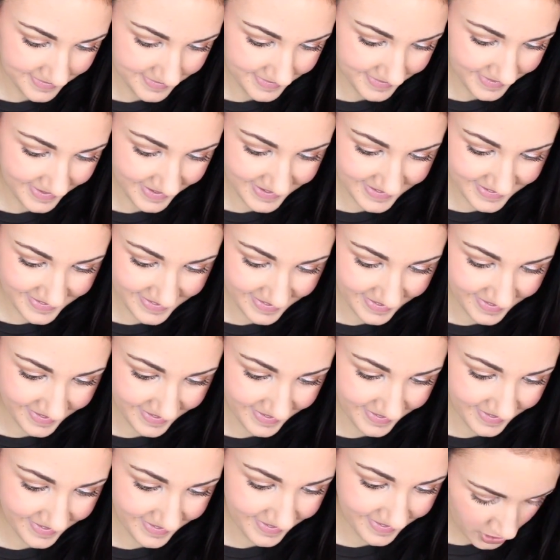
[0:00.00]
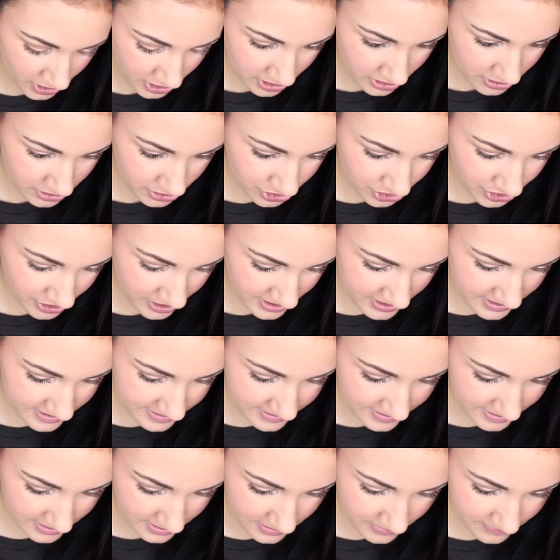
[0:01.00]
where is it?
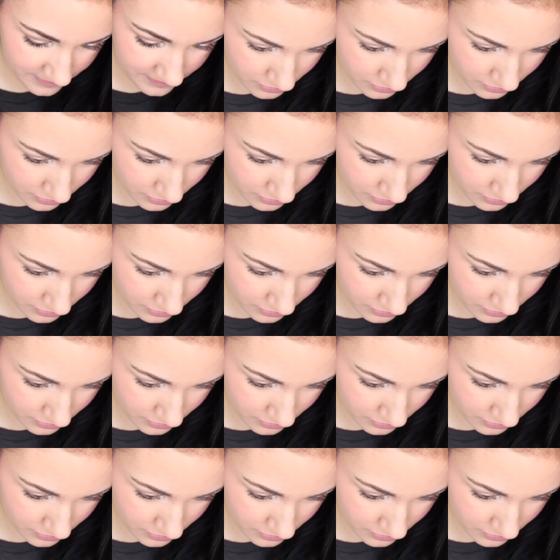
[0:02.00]
Shiz.